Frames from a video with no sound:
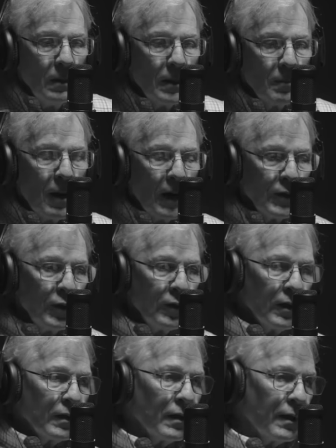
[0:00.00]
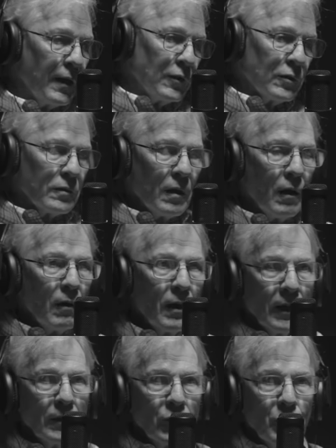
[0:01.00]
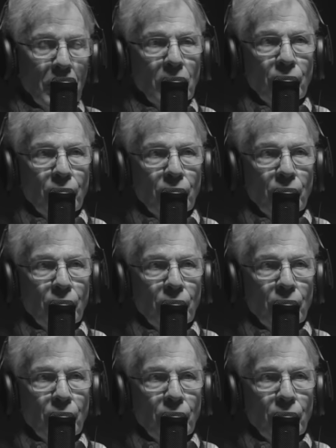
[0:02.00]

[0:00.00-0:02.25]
In my unit, and that's all I can speak